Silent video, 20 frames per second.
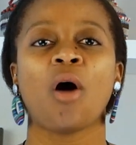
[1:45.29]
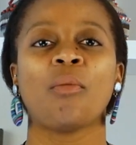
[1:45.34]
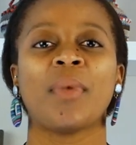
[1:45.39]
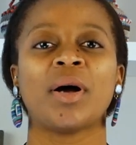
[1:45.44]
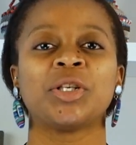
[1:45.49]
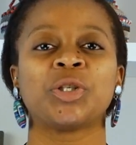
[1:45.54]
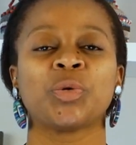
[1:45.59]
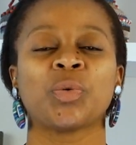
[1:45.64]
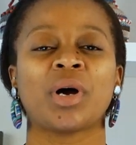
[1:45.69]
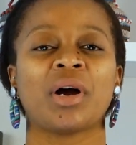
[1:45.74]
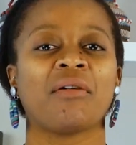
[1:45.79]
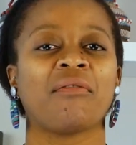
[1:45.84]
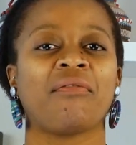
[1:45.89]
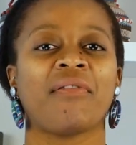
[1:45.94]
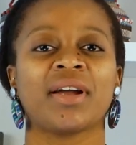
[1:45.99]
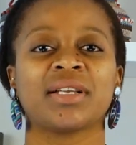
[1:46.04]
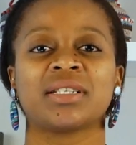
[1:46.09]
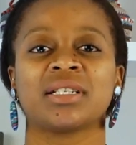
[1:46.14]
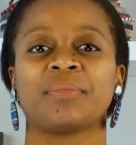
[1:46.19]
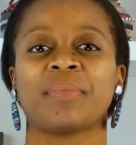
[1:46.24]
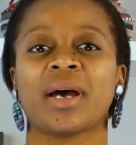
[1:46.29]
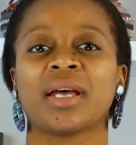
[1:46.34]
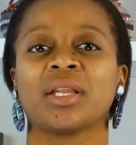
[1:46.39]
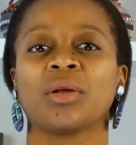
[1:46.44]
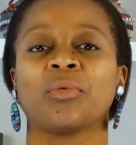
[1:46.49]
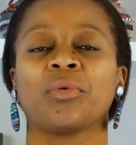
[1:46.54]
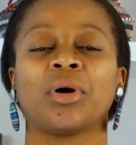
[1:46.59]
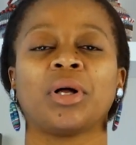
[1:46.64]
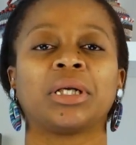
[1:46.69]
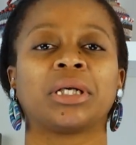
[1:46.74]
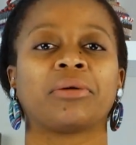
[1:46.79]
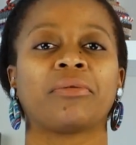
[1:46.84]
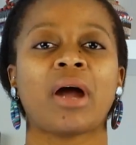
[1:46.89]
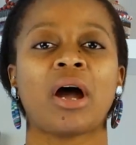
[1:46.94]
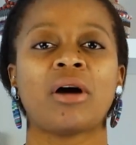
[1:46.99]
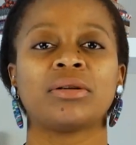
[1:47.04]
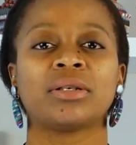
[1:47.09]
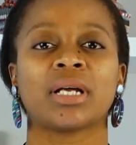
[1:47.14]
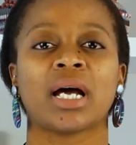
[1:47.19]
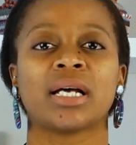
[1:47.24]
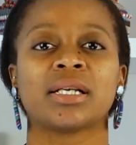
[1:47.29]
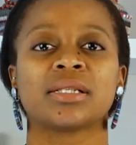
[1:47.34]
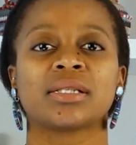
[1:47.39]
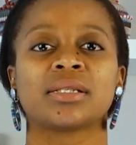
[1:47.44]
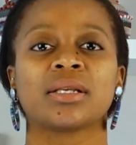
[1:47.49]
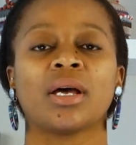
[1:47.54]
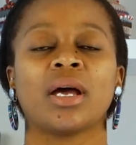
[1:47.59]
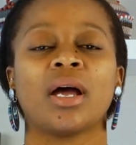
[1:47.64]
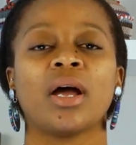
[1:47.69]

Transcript: much we're affected by the world around us,